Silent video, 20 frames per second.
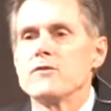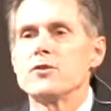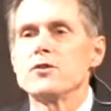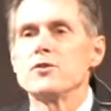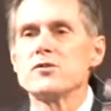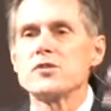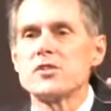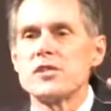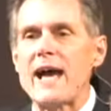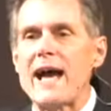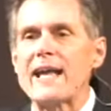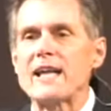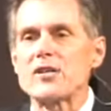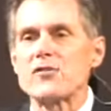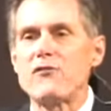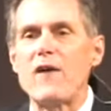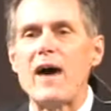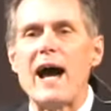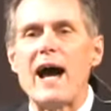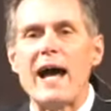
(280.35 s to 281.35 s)
to
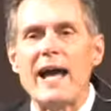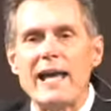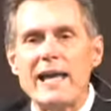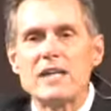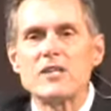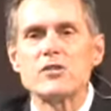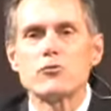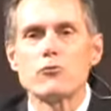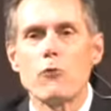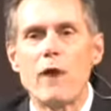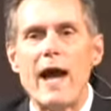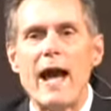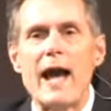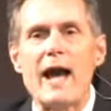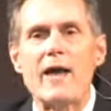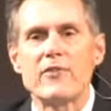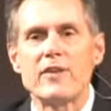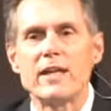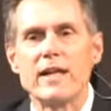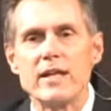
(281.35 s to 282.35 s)
satisfy his
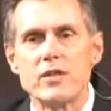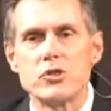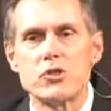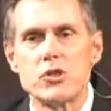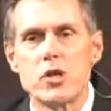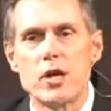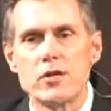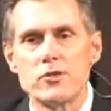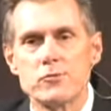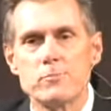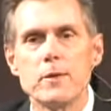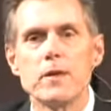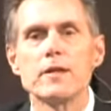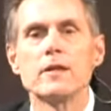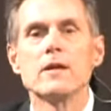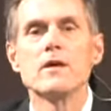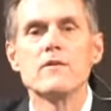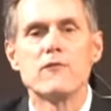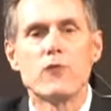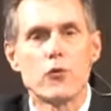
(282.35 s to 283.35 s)
wrath and his judgment
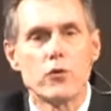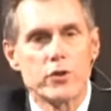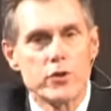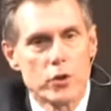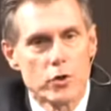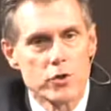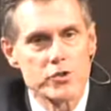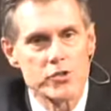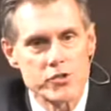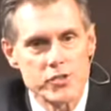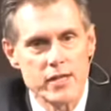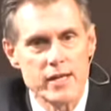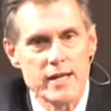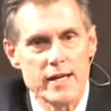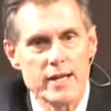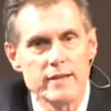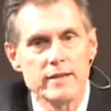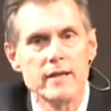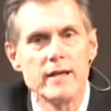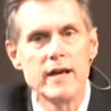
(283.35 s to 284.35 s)
for your
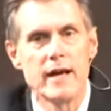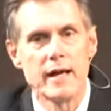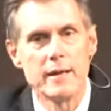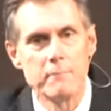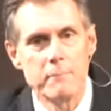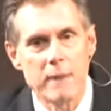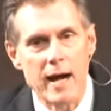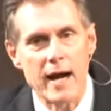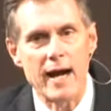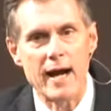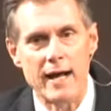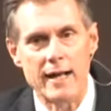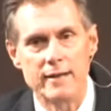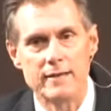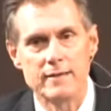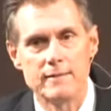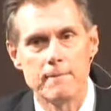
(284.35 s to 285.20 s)
sin and mine.